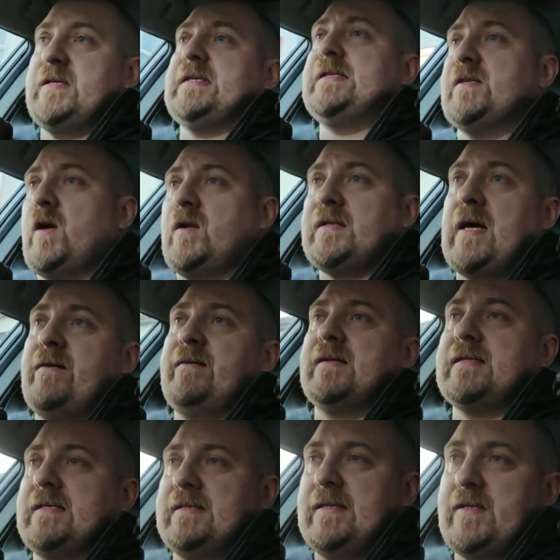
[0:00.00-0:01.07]
He's not
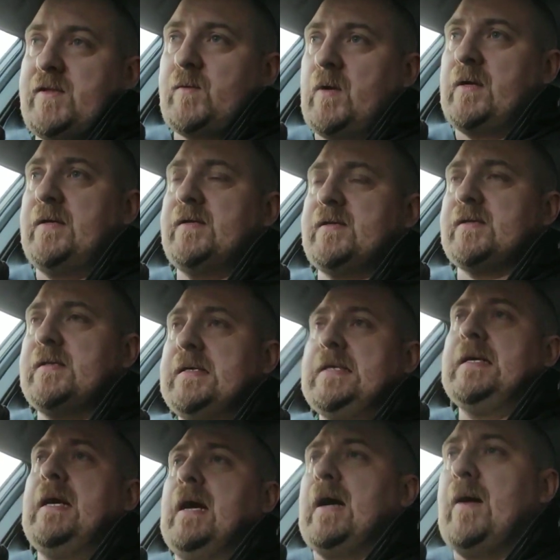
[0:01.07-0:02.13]
directing this one. It's
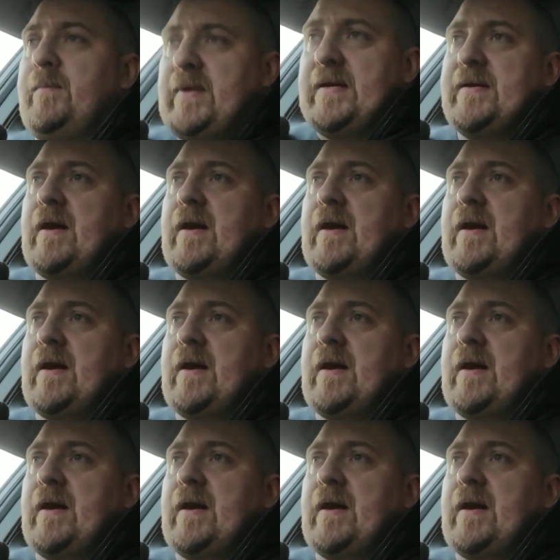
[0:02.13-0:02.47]
being